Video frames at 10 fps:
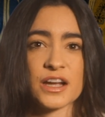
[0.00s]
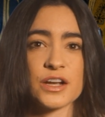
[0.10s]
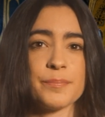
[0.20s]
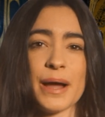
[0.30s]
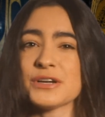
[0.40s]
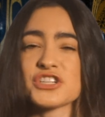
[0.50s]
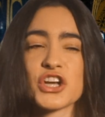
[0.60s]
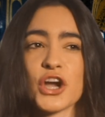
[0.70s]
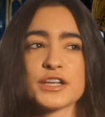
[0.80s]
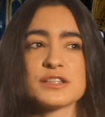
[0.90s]
by which
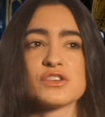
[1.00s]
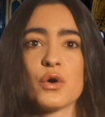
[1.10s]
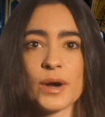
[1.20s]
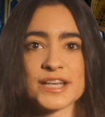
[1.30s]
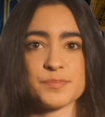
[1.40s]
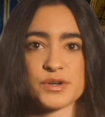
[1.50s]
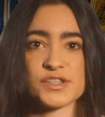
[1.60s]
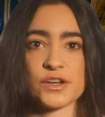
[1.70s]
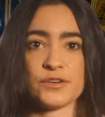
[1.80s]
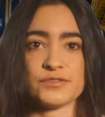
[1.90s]
curtains always
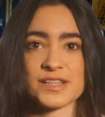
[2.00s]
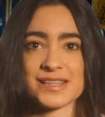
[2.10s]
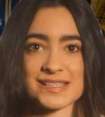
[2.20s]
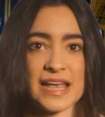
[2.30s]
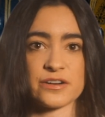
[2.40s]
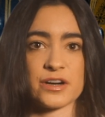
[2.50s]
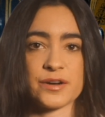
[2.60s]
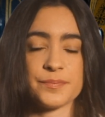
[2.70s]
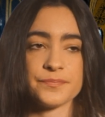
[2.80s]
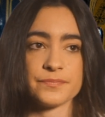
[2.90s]
preserved the sacred.